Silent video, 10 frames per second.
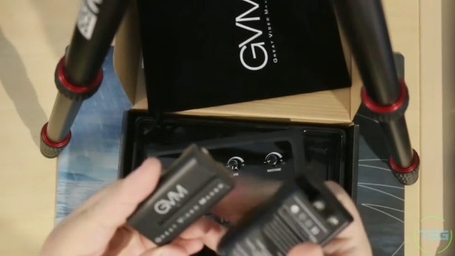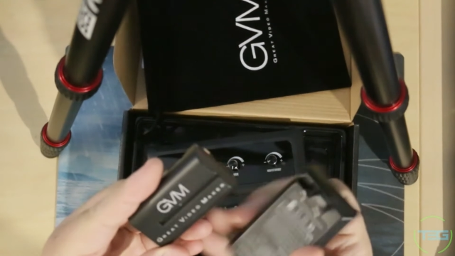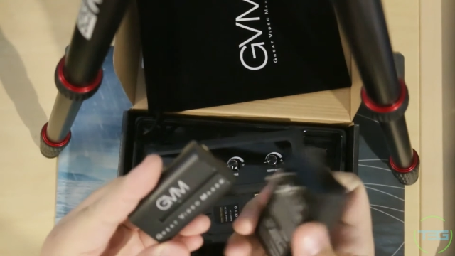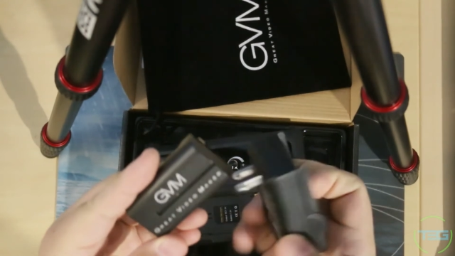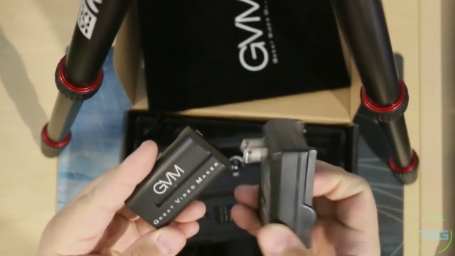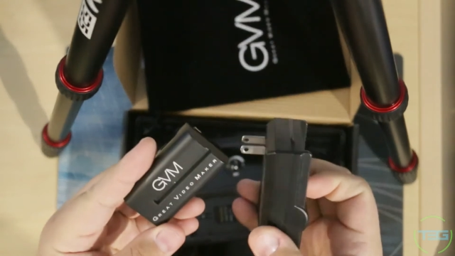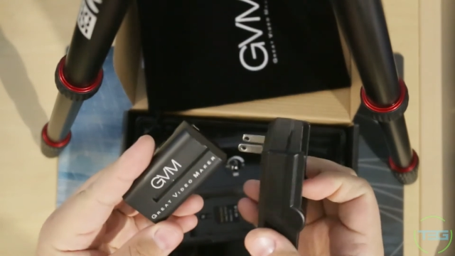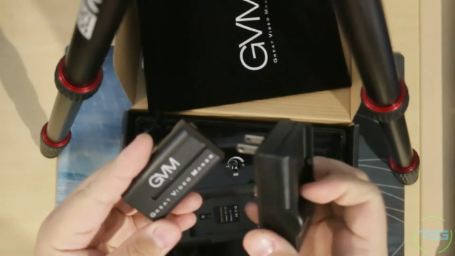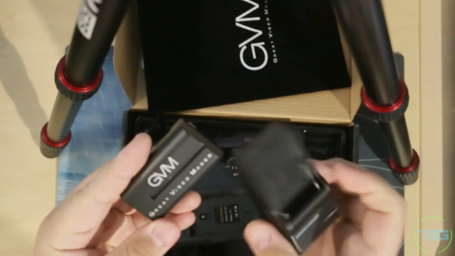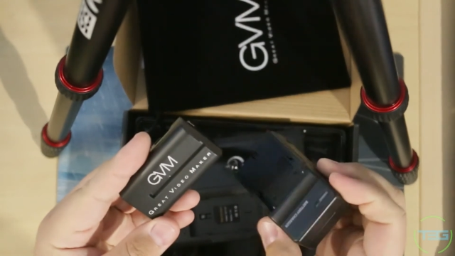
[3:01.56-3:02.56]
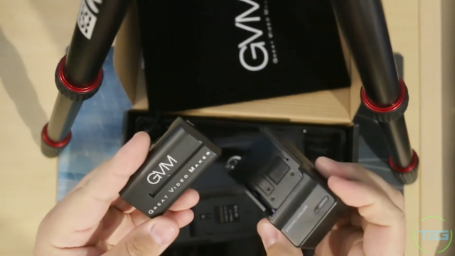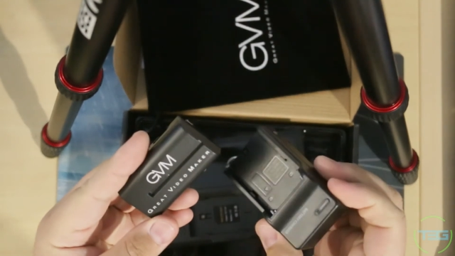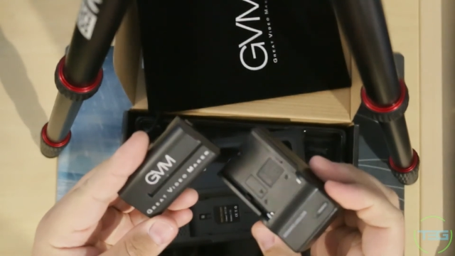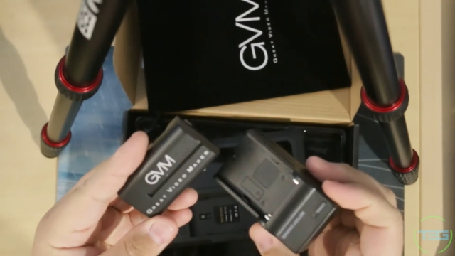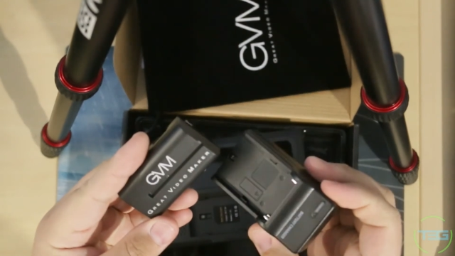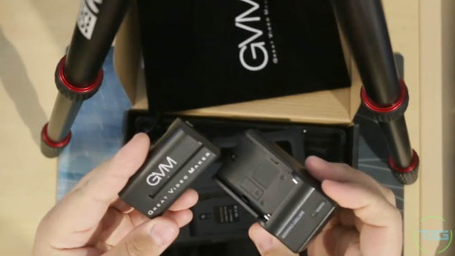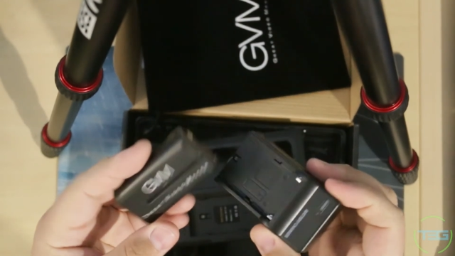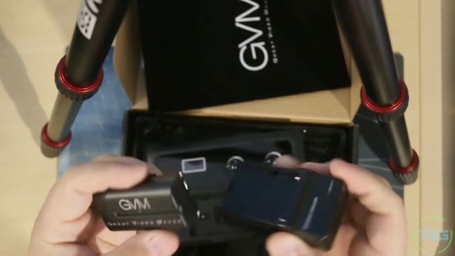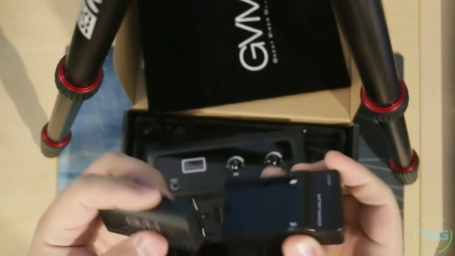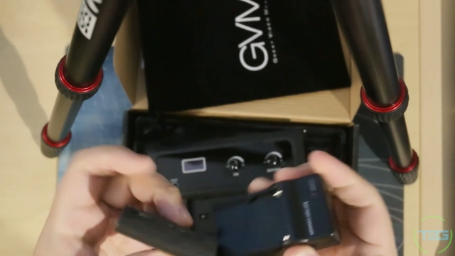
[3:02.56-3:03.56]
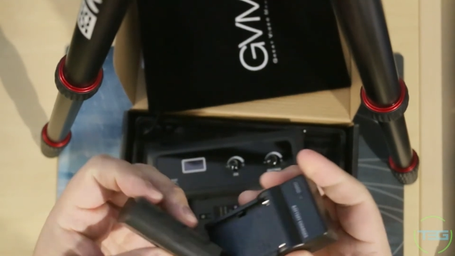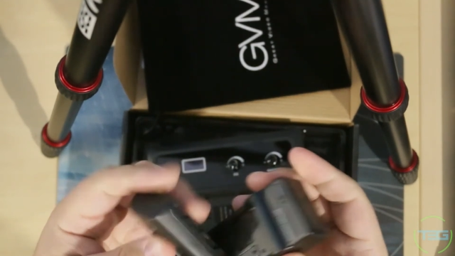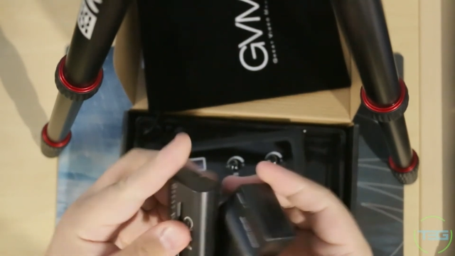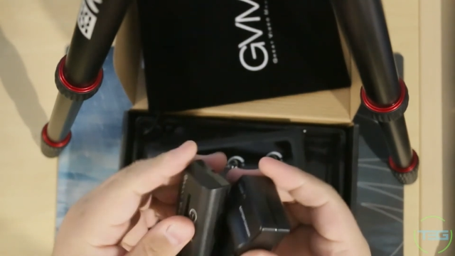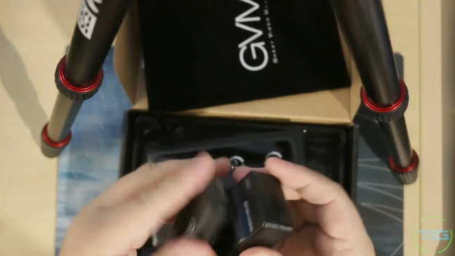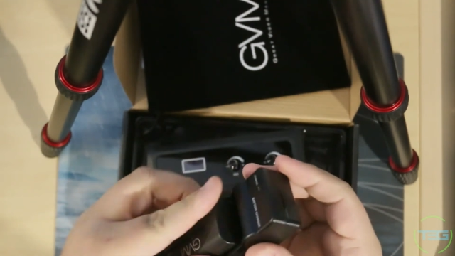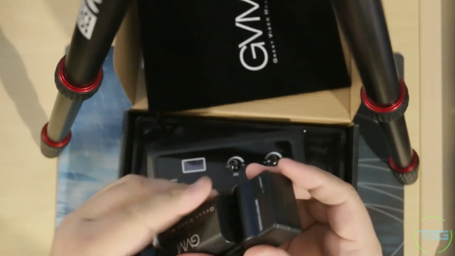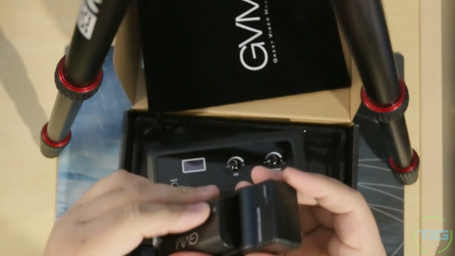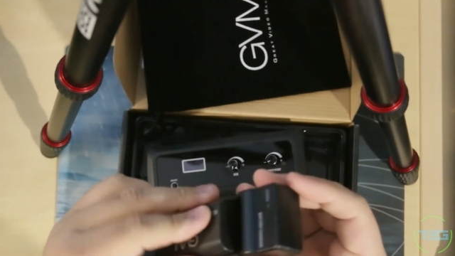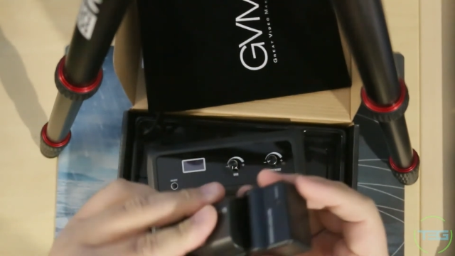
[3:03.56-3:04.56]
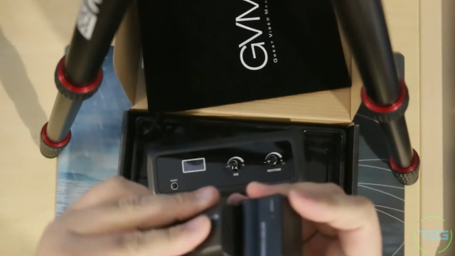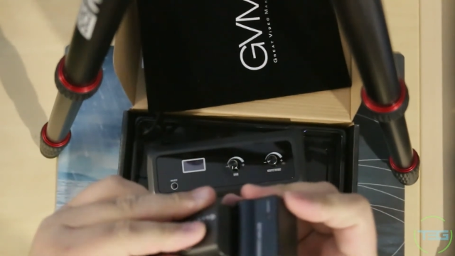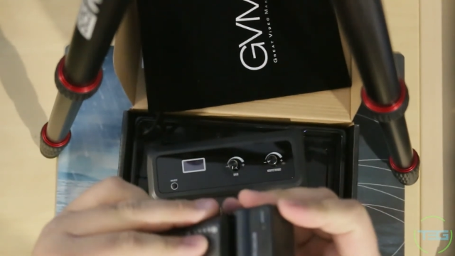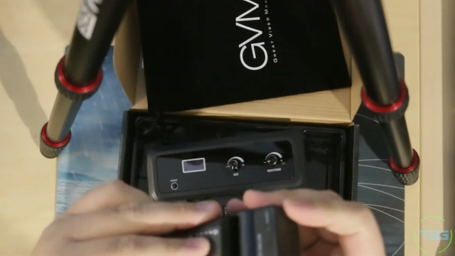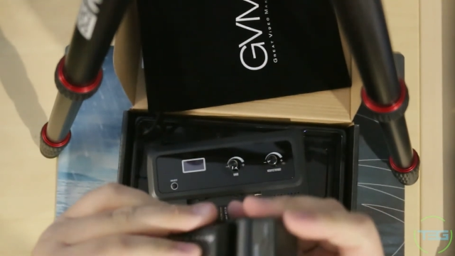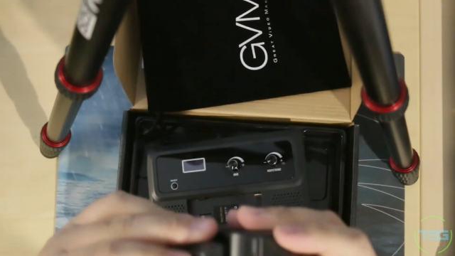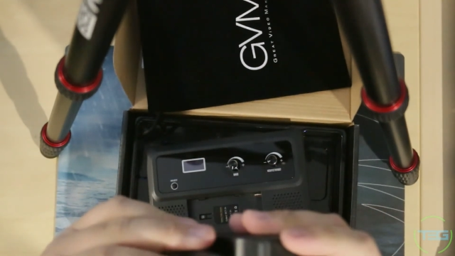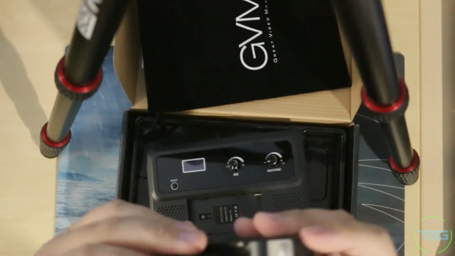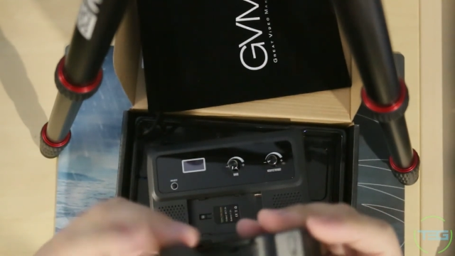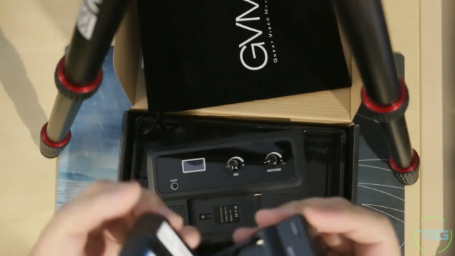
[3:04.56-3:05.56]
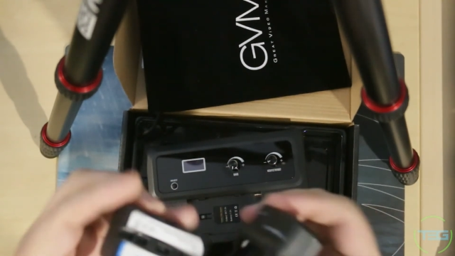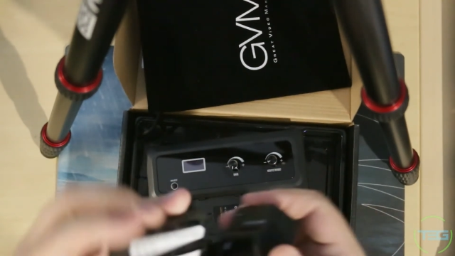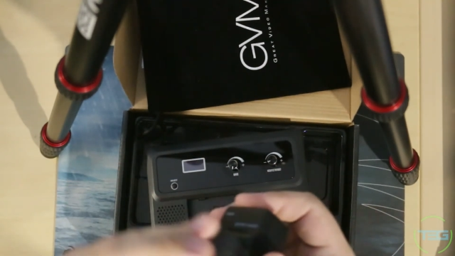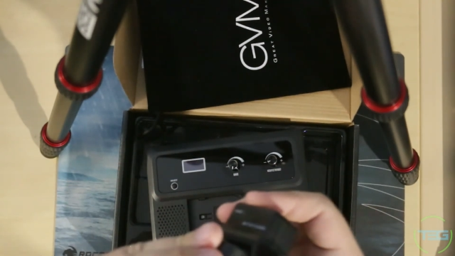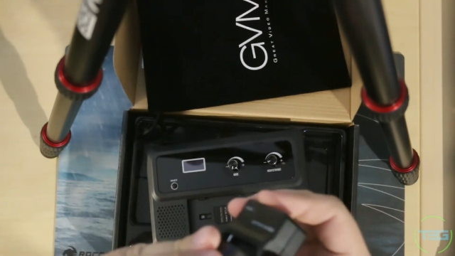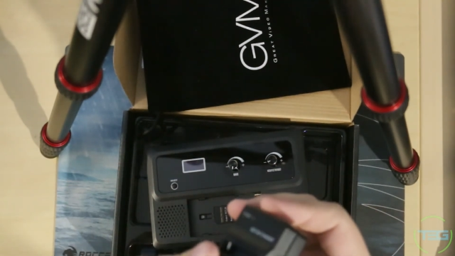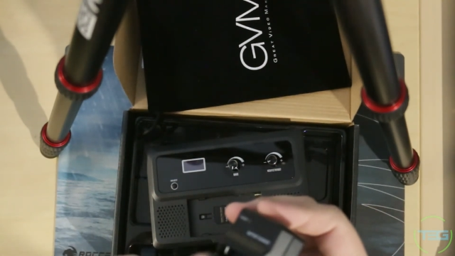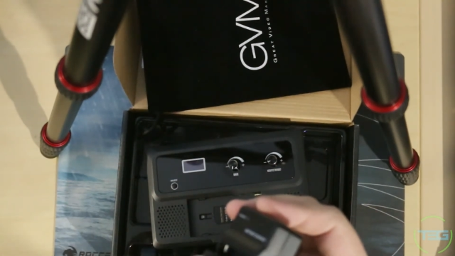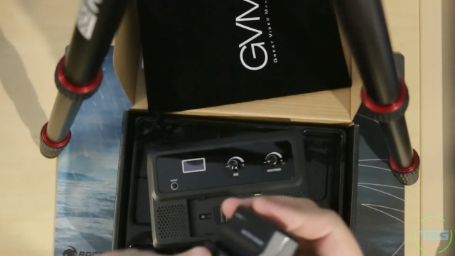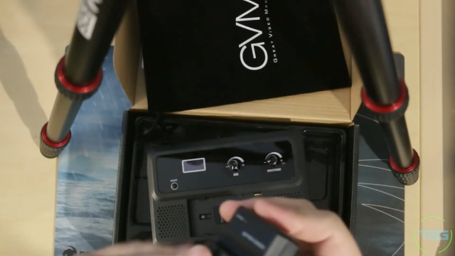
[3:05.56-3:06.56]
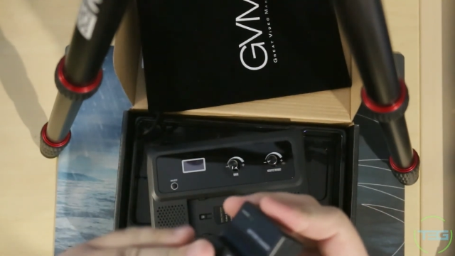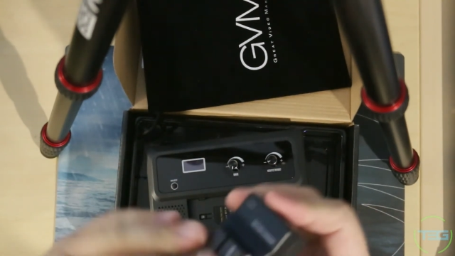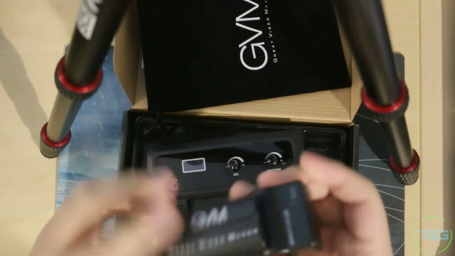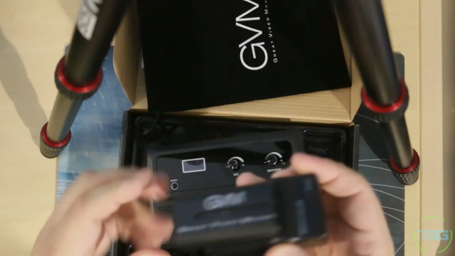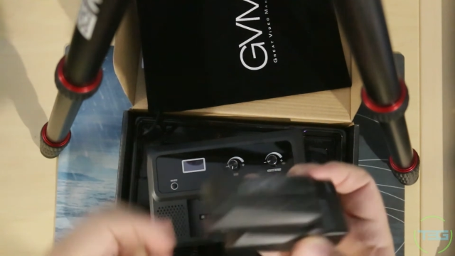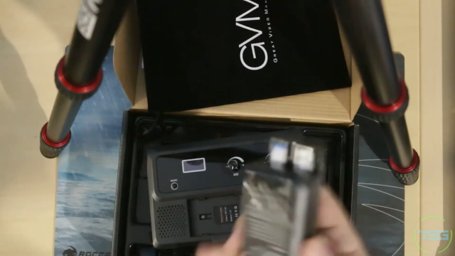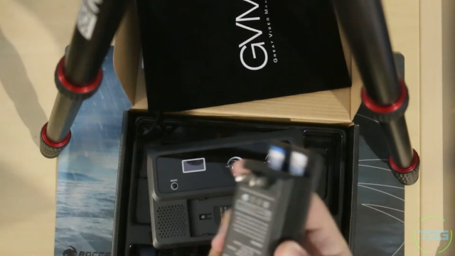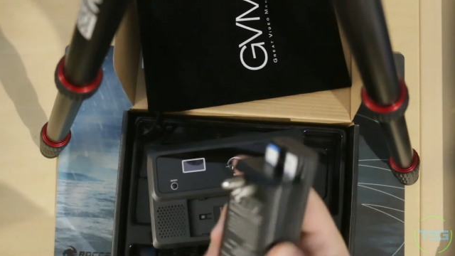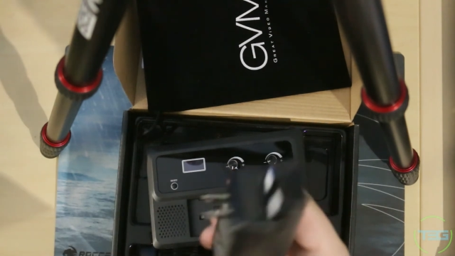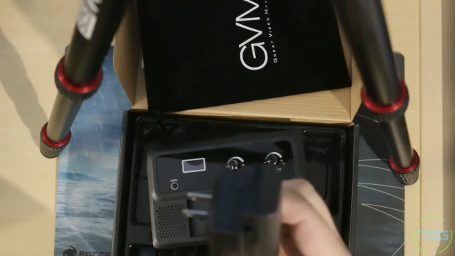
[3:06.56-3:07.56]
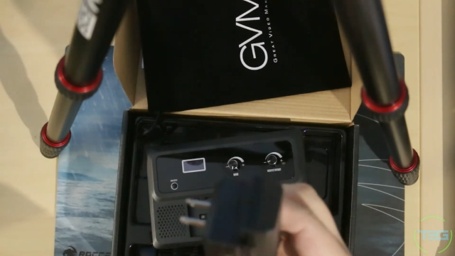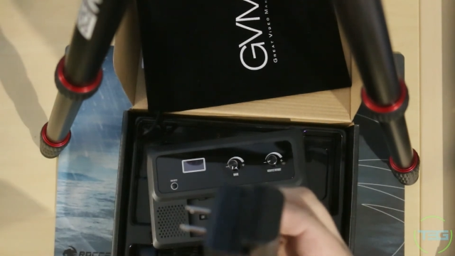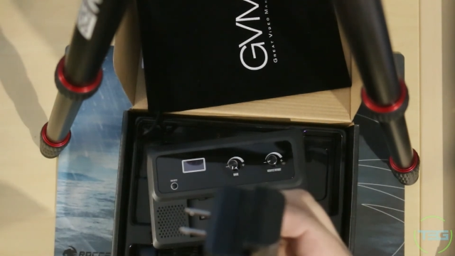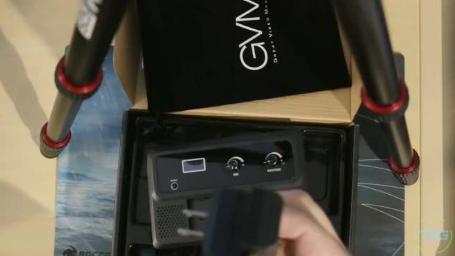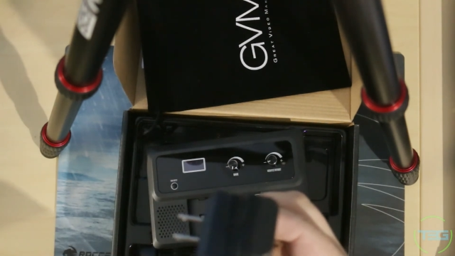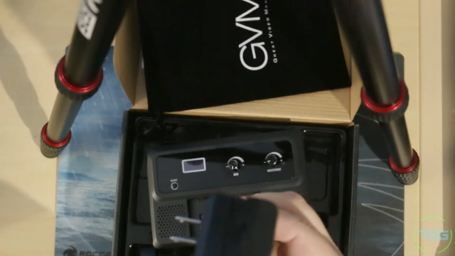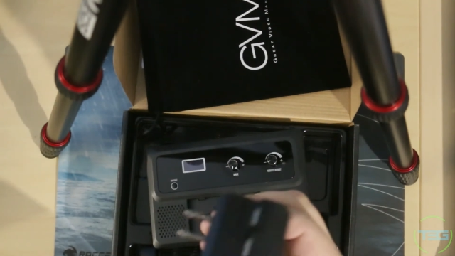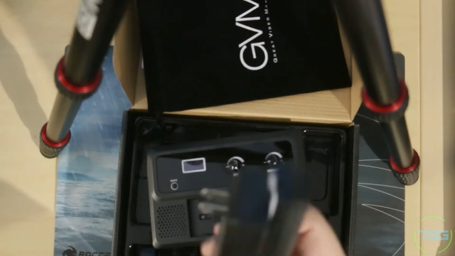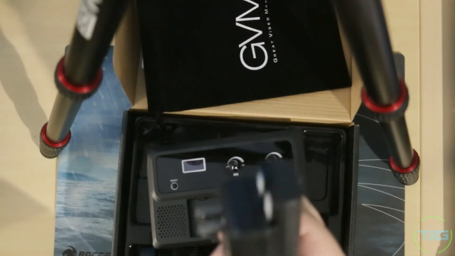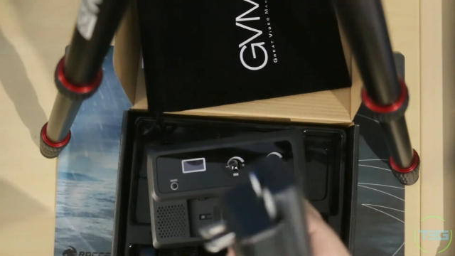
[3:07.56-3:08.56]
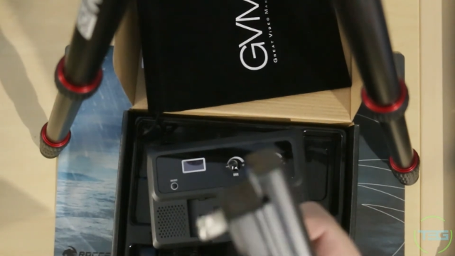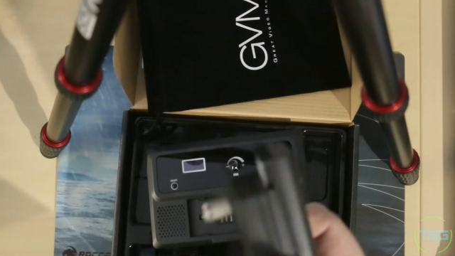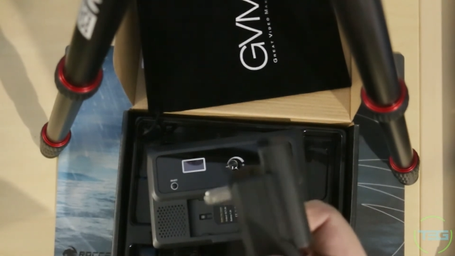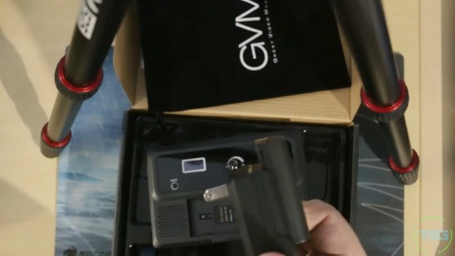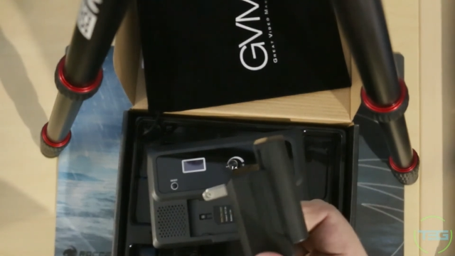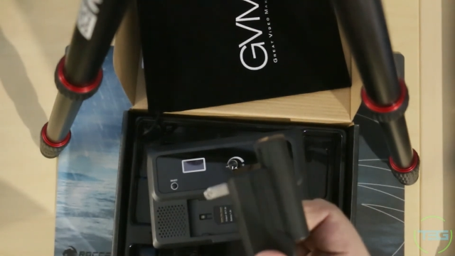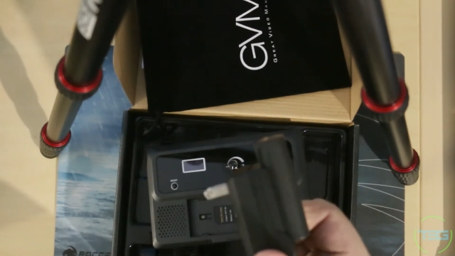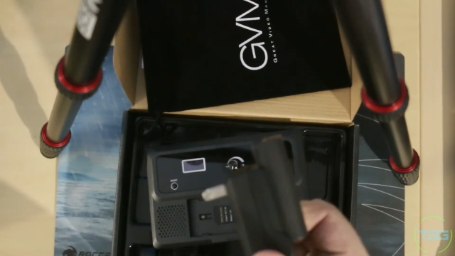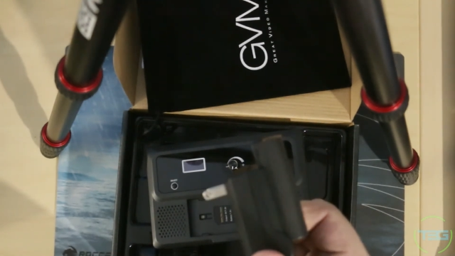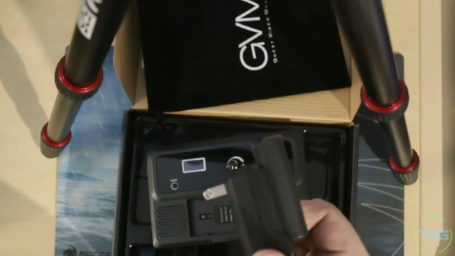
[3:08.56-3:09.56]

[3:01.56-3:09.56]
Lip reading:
(no speaker visible)